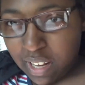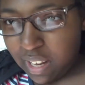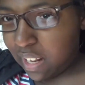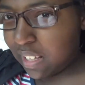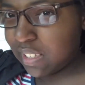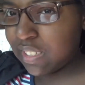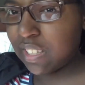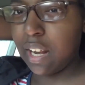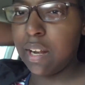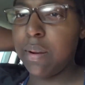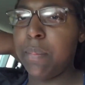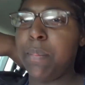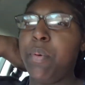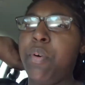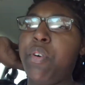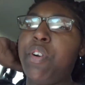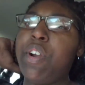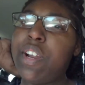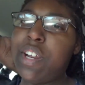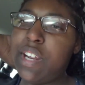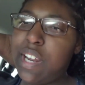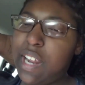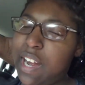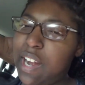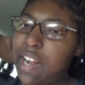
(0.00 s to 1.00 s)
it's kind of
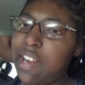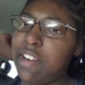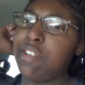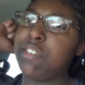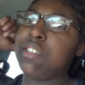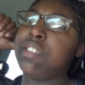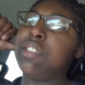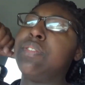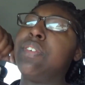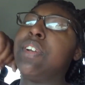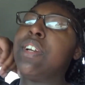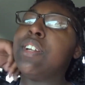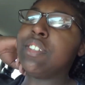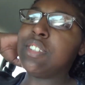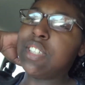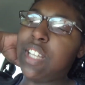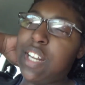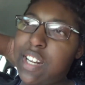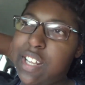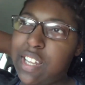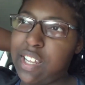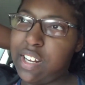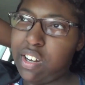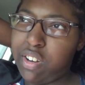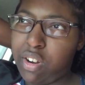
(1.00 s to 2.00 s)
boring, and I know this video is
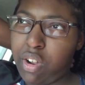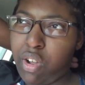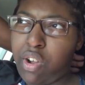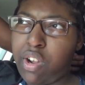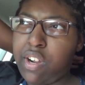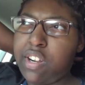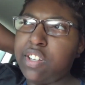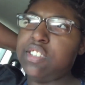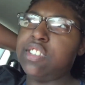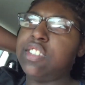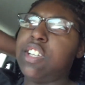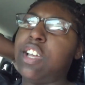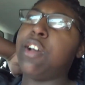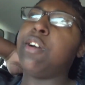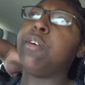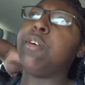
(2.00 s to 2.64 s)
kind of getting long, so.